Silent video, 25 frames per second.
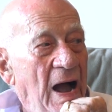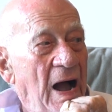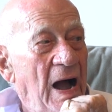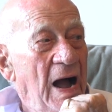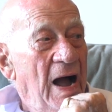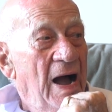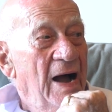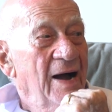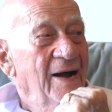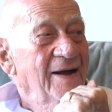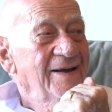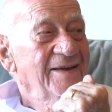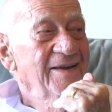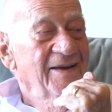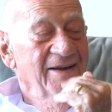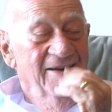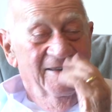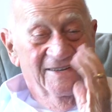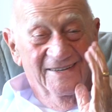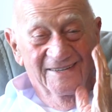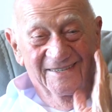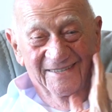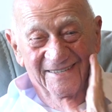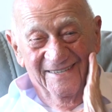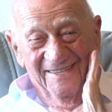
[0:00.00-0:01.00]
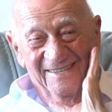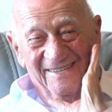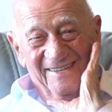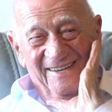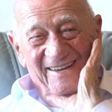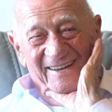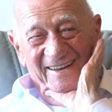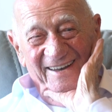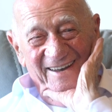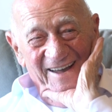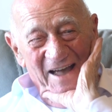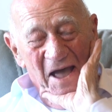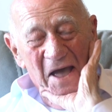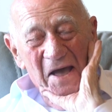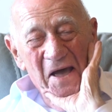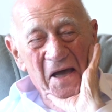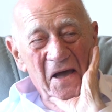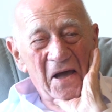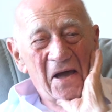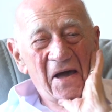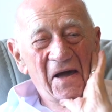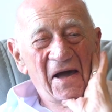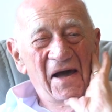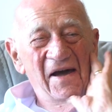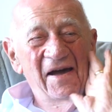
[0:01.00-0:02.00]
Ah, yes.
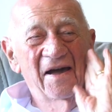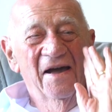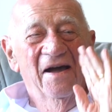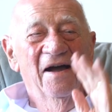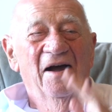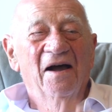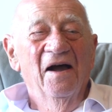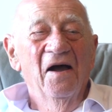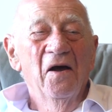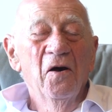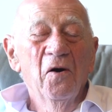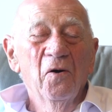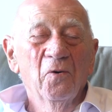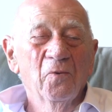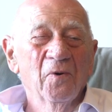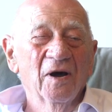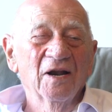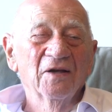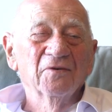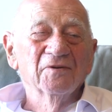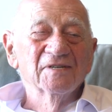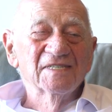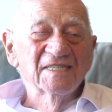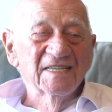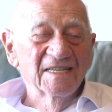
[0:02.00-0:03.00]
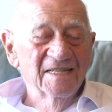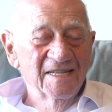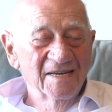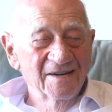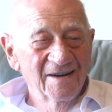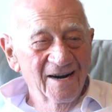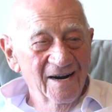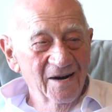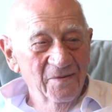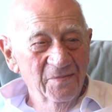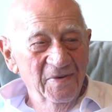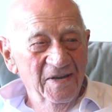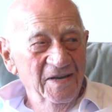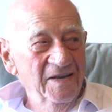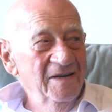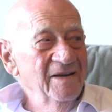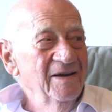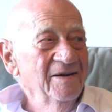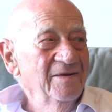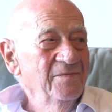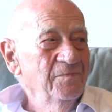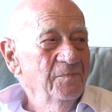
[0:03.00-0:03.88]
When I was in the army,